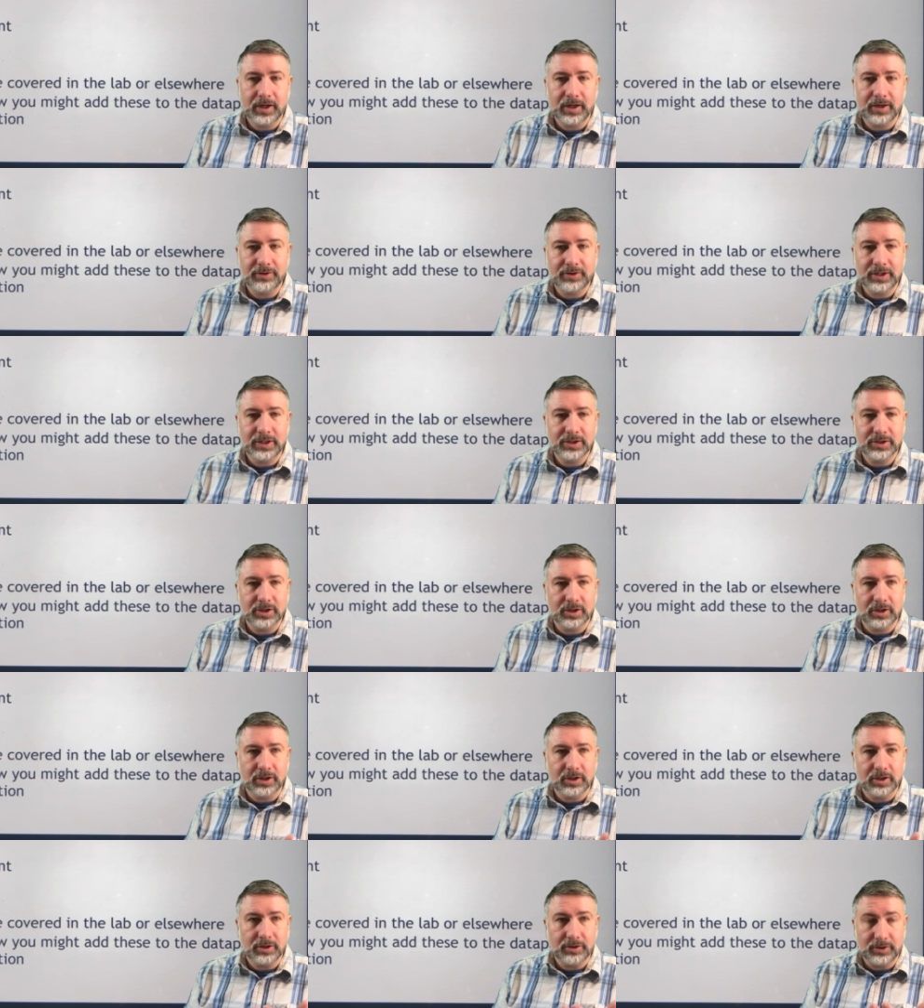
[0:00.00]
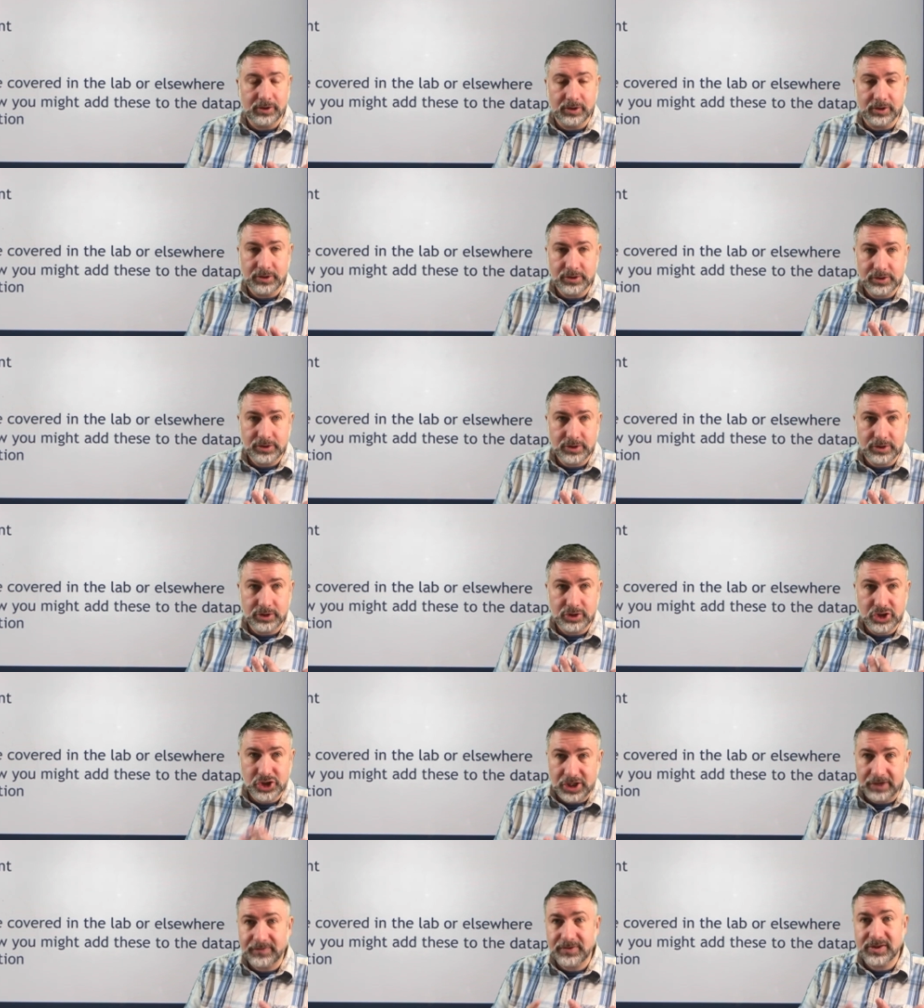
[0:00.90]
These are the
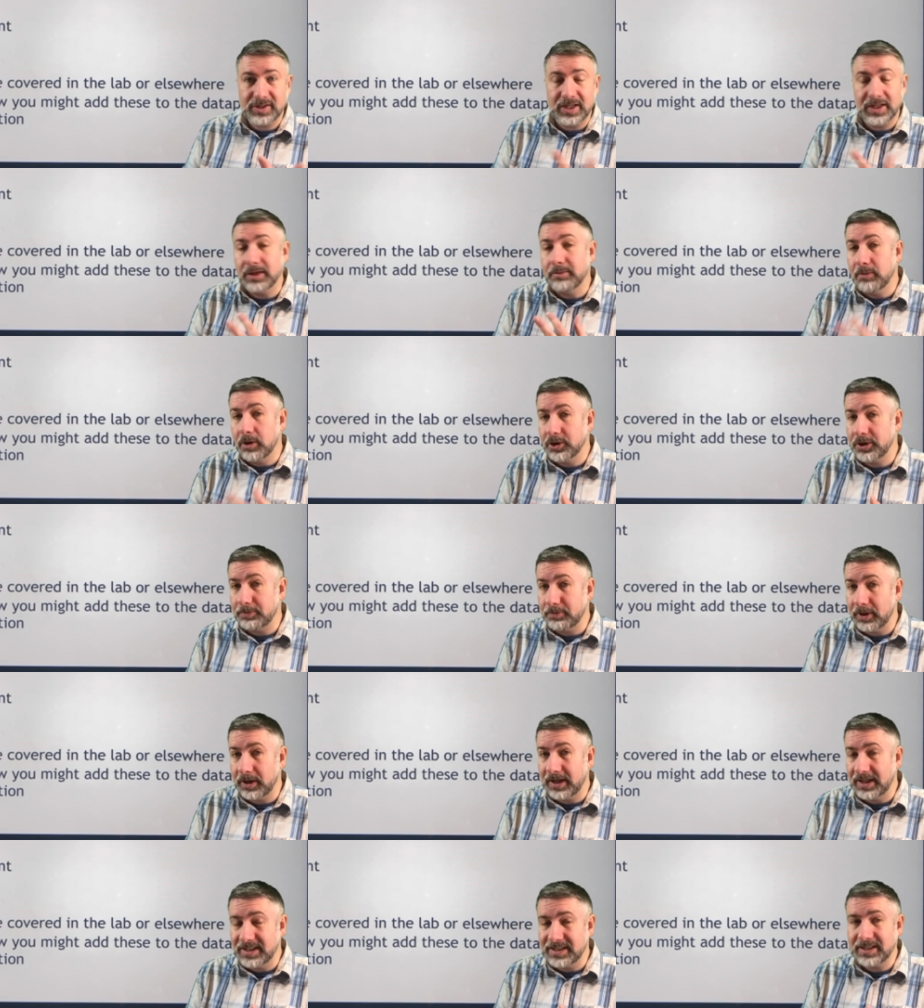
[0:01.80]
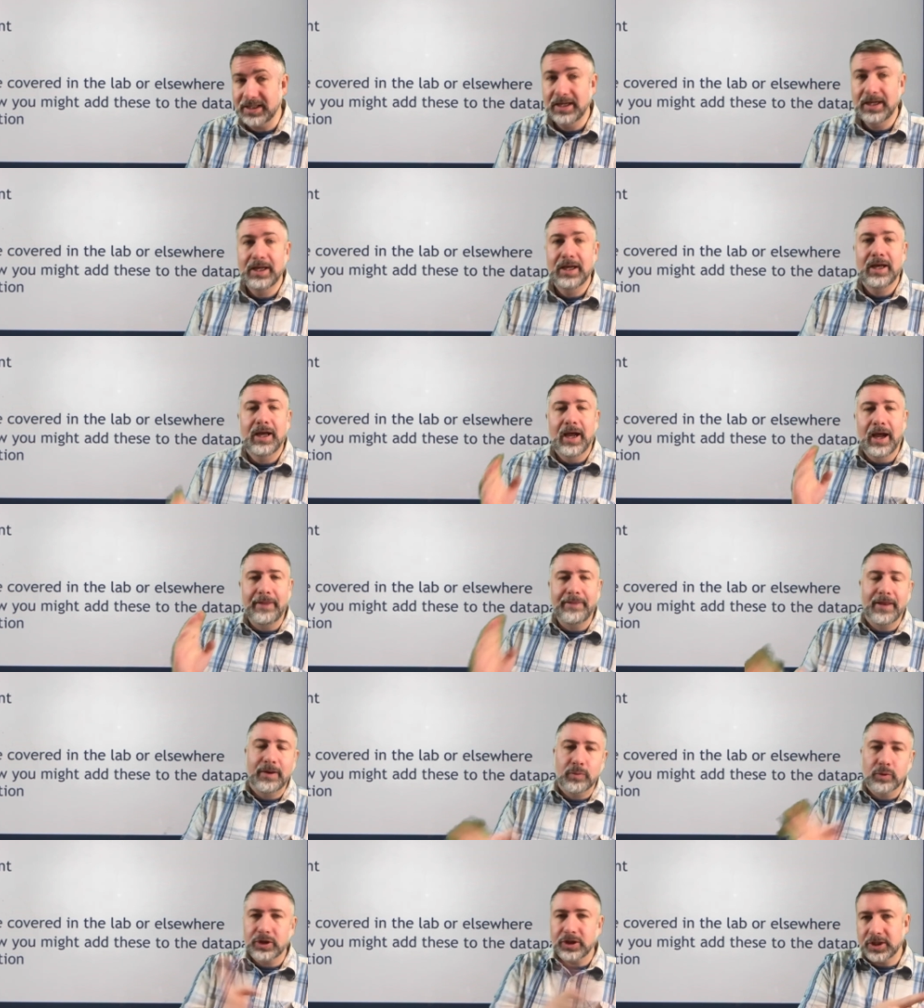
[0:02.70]
shifts and the multiplies, and
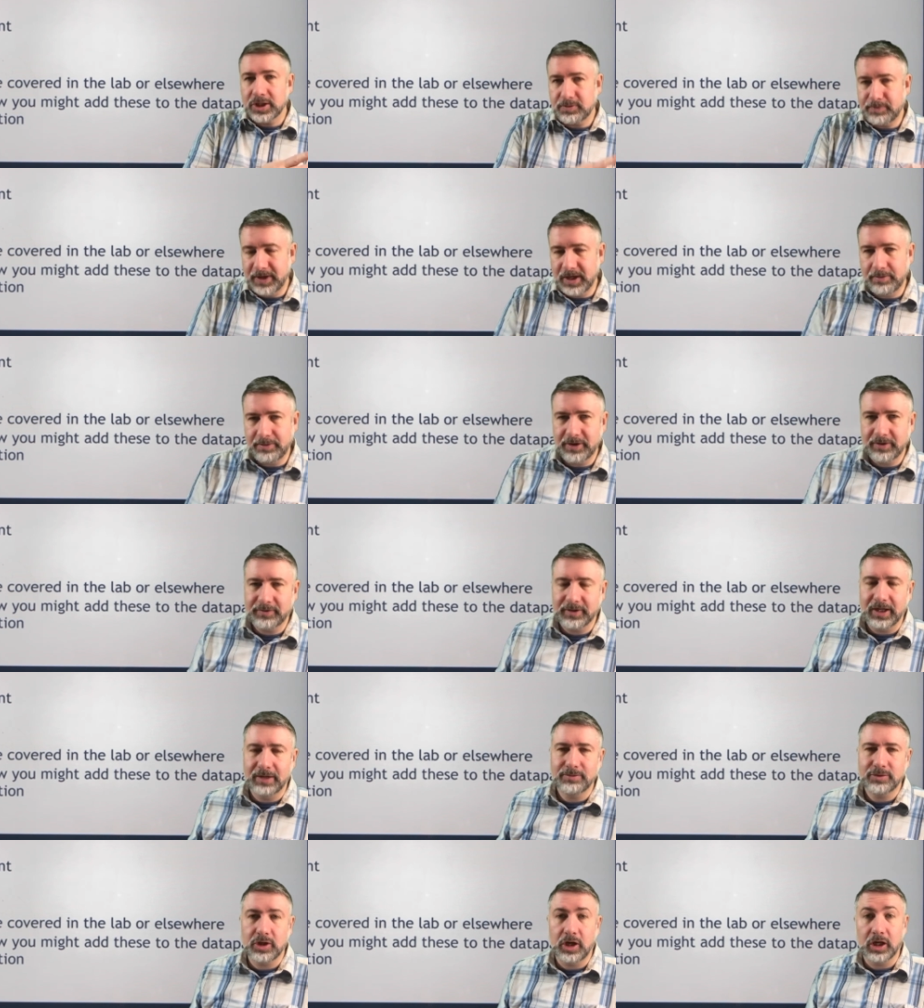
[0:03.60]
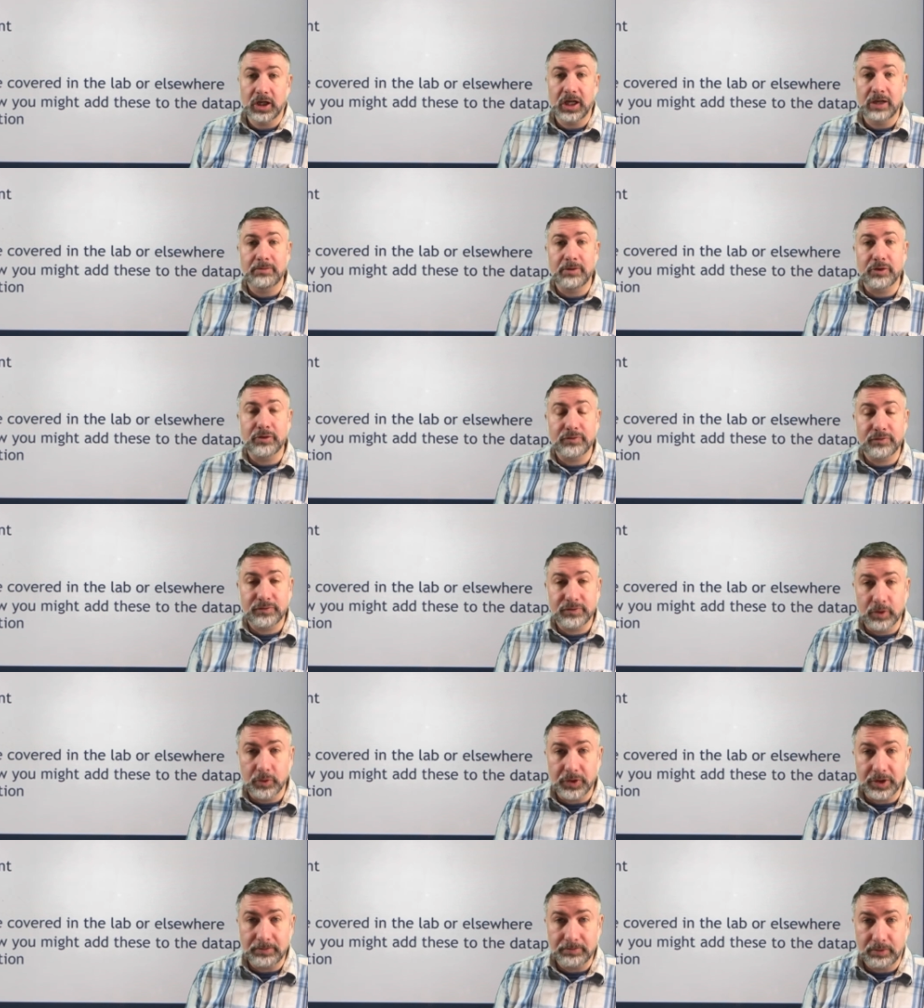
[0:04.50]
then we're going to spend a bit of time talking about
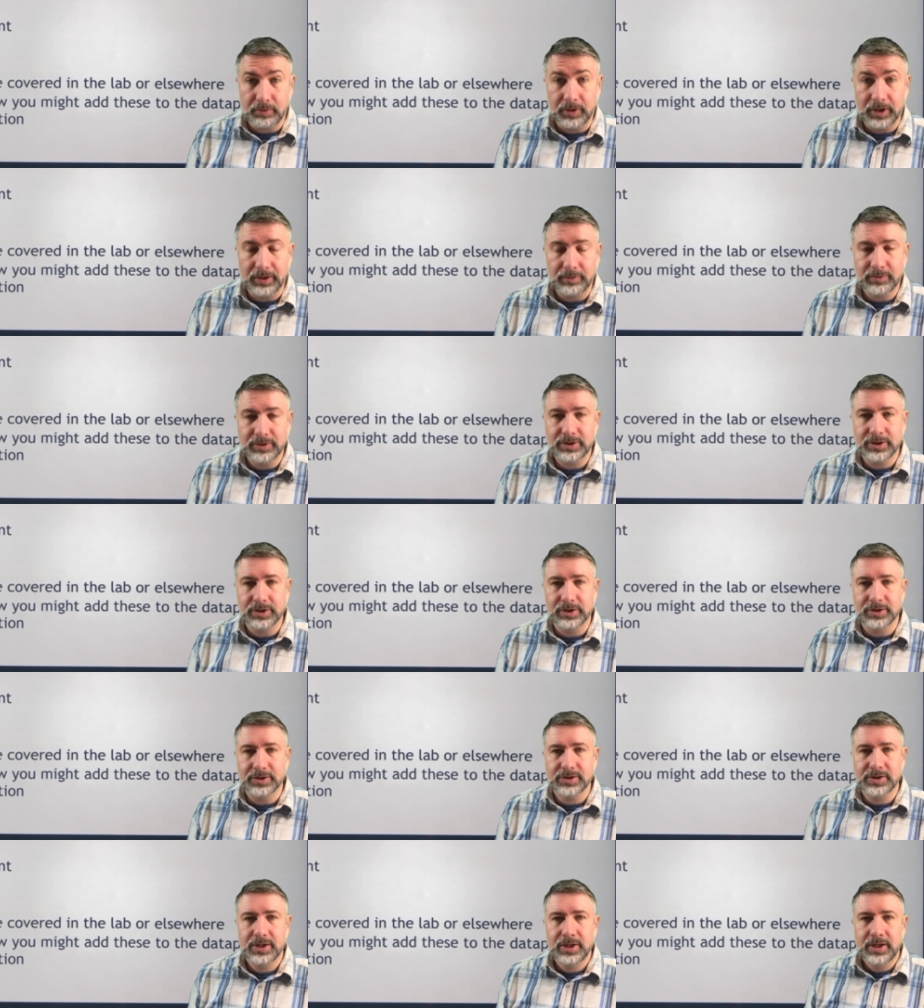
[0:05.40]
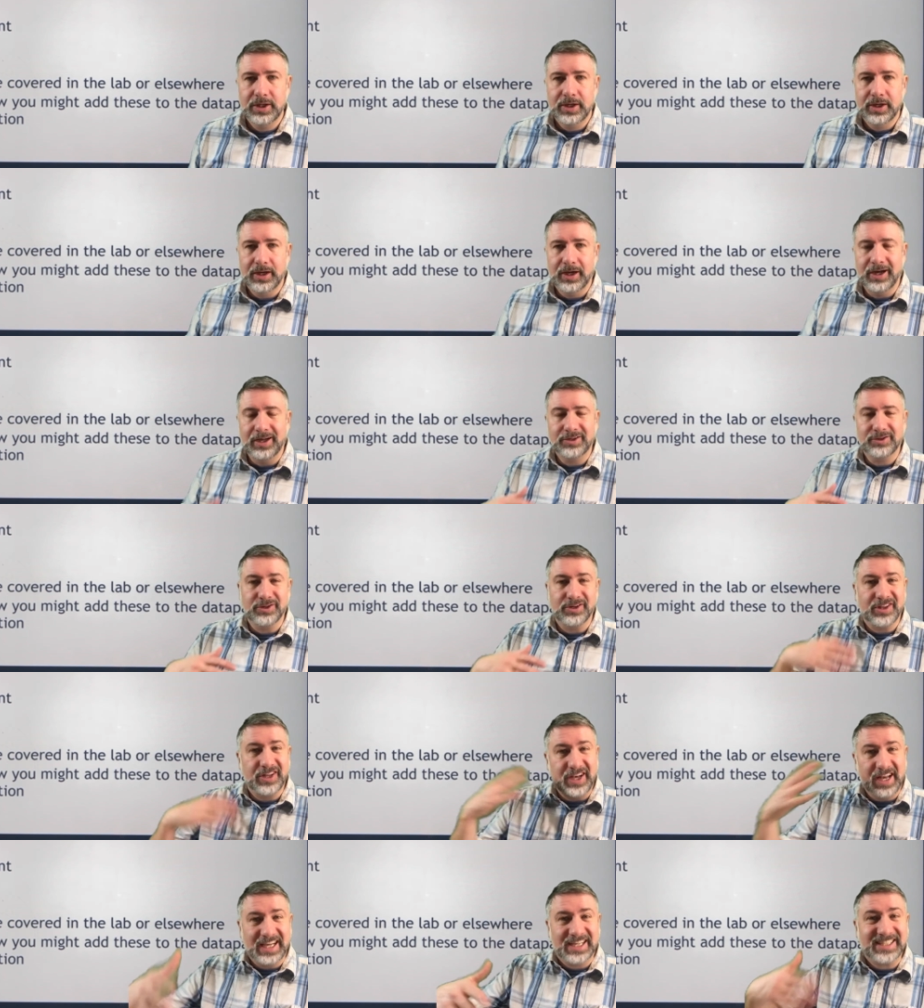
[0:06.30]
floating point, which is sort of
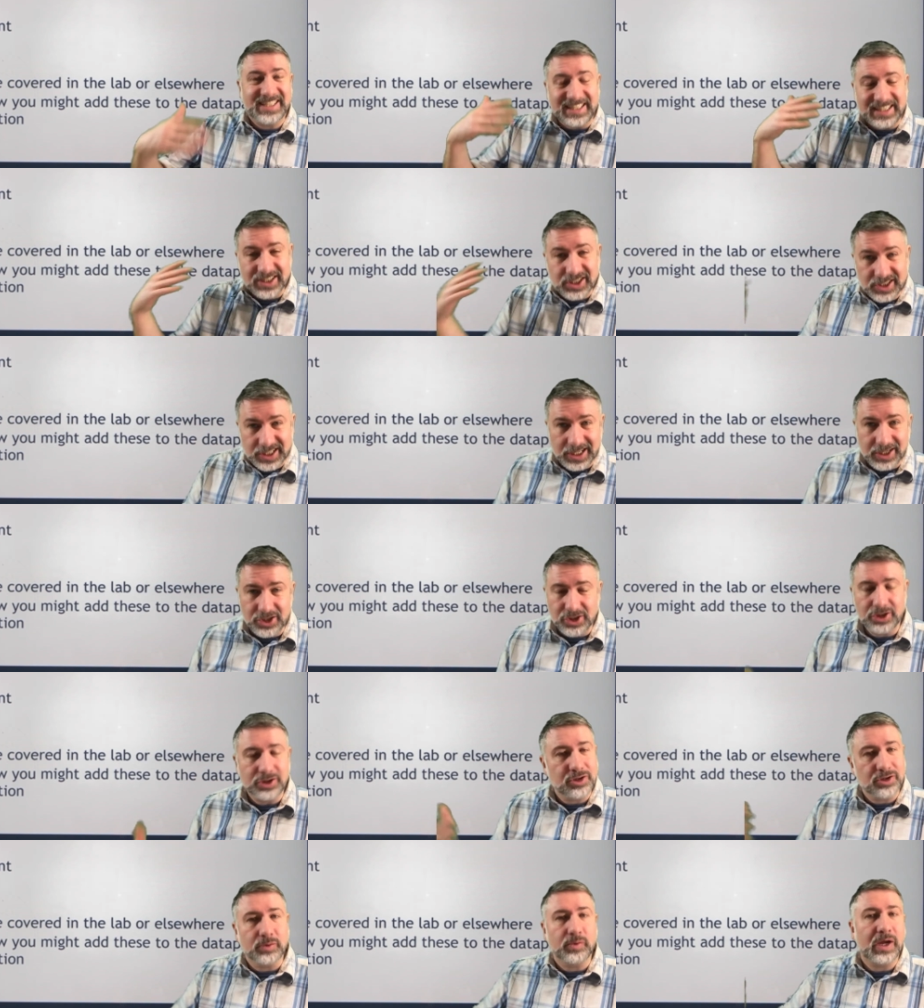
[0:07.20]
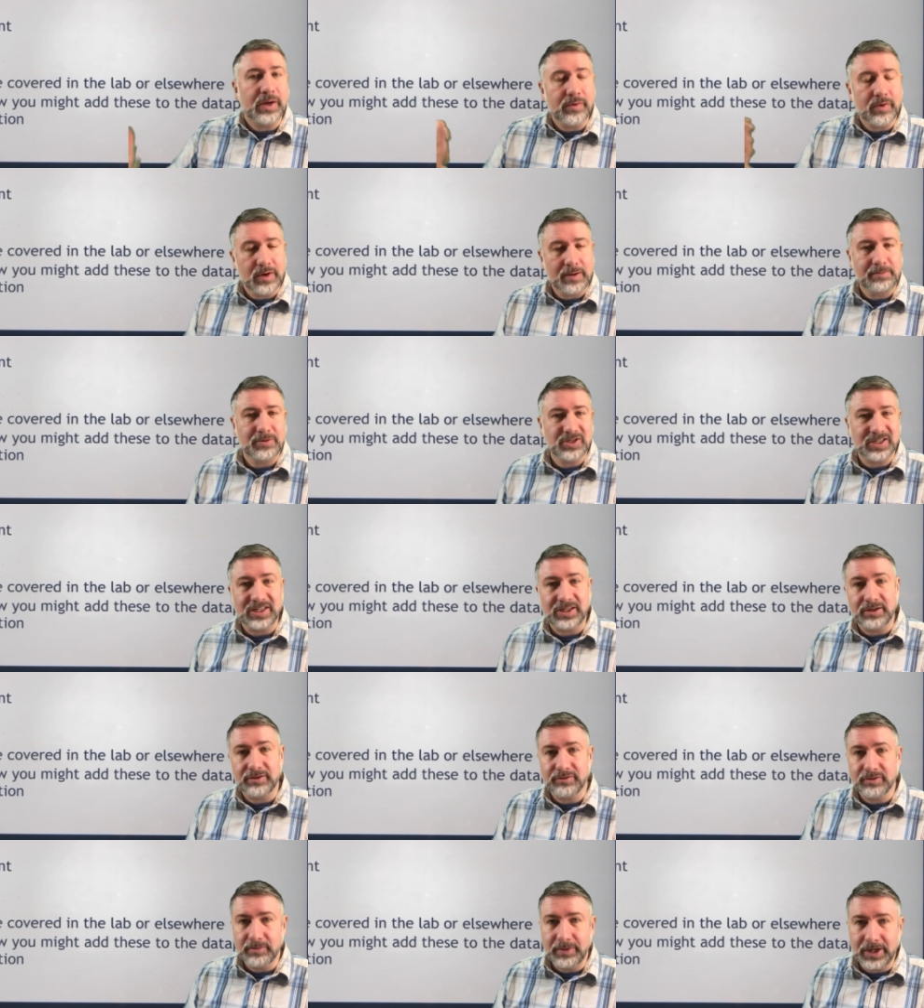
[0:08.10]
the next extension to the way we represent
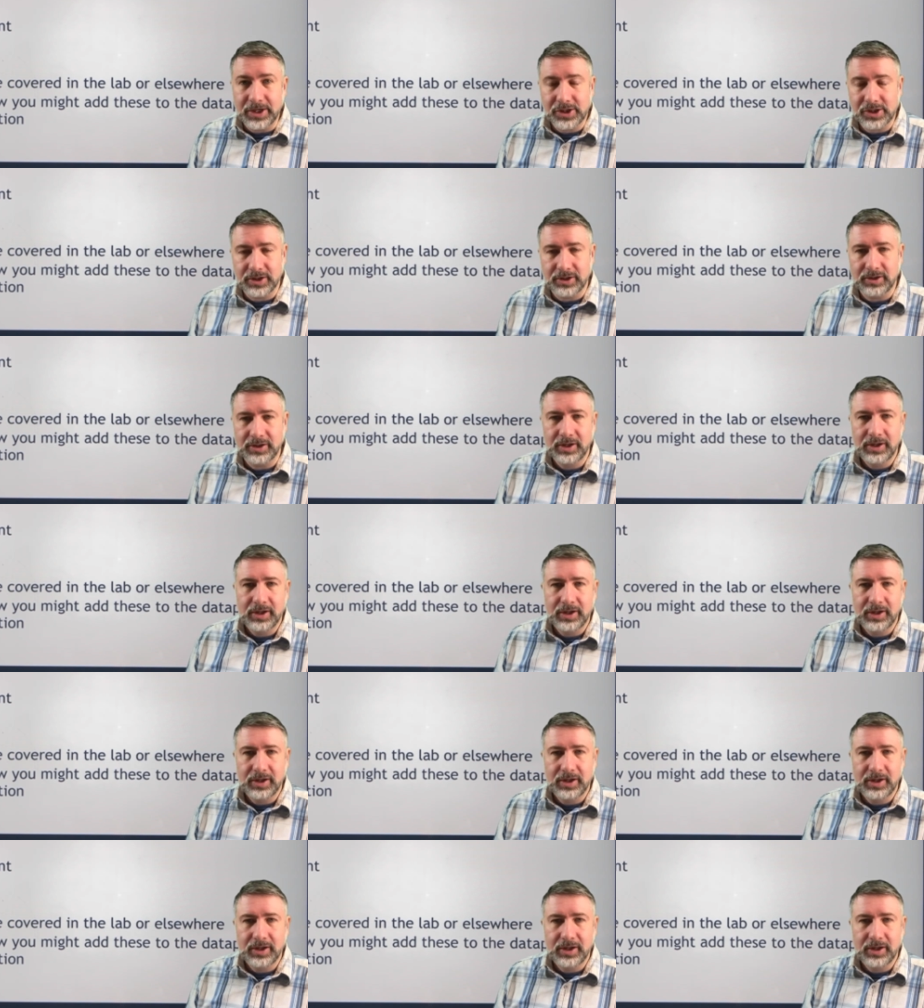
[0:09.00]
information,